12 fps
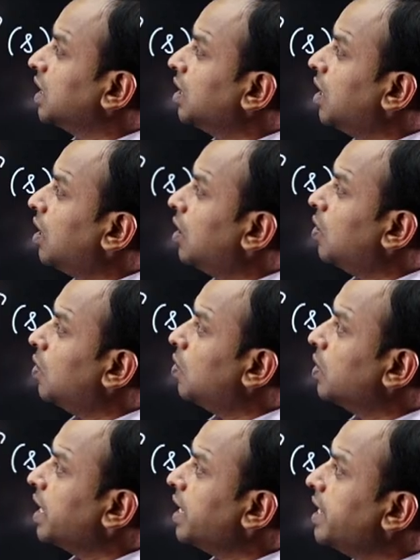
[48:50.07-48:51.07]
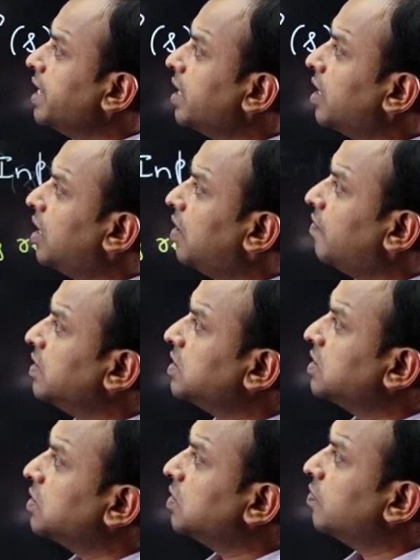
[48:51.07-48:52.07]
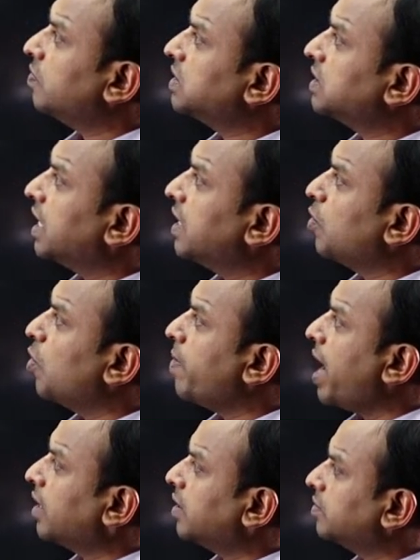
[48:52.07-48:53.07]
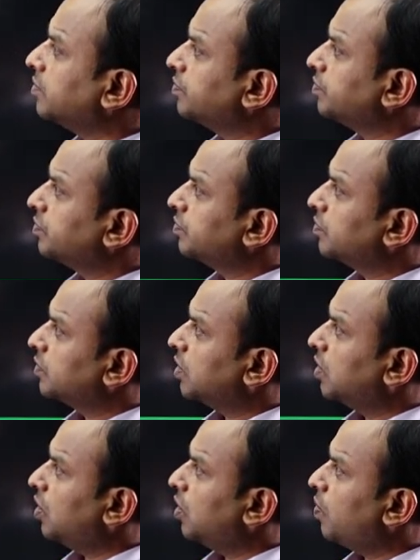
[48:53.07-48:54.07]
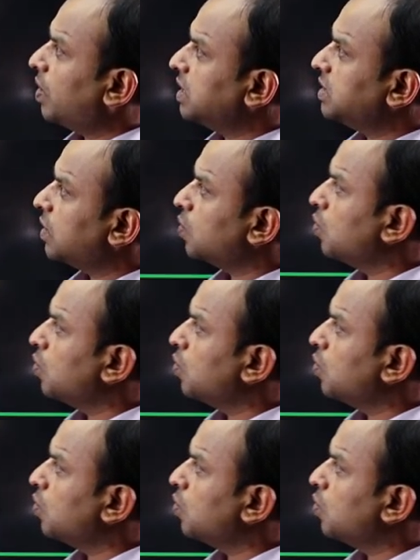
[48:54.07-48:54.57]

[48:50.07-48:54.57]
Now, okay dear, uh, once, uh, once again go back, uh, what is the